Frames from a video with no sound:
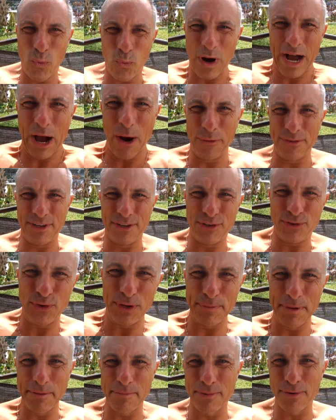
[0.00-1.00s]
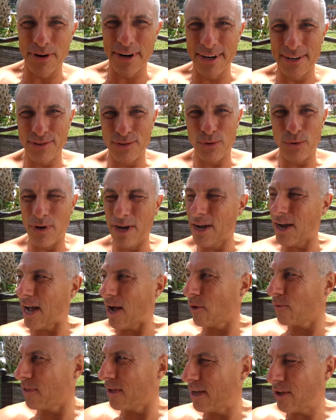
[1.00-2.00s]
Wow, it's extremely bright. So
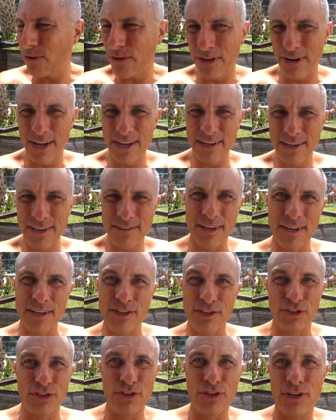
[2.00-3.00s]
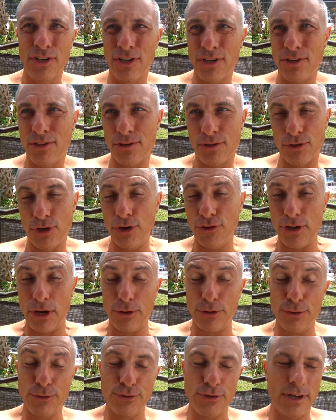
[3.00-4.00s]
how the hell could I say, Jason? How
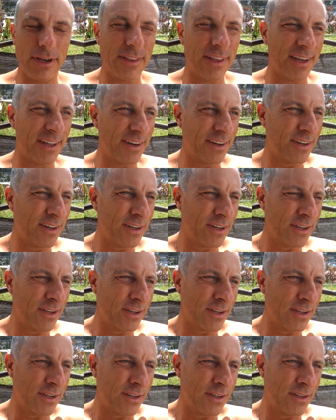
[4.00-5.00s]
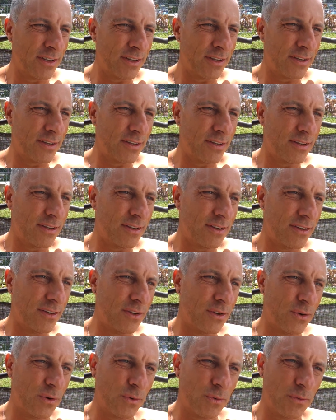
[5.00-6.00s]
could you say that?
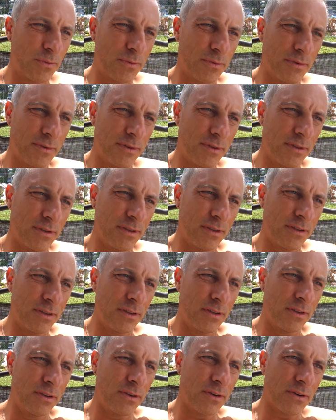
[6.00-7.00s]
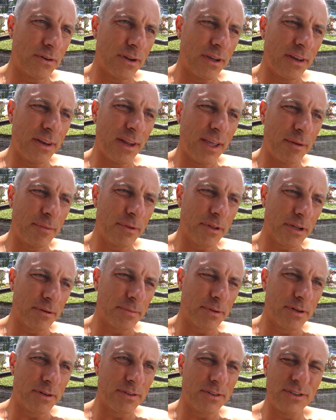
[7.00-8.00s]
You know, you're enabling a
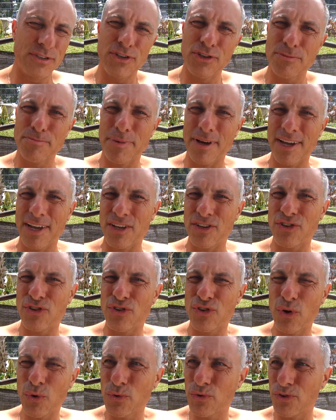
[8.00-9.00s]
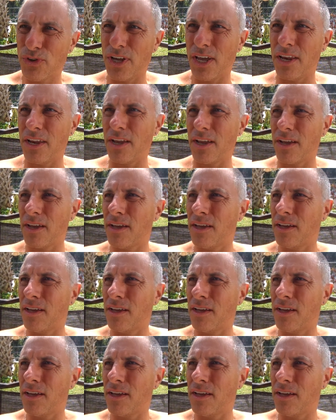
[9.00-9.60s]
person just by associating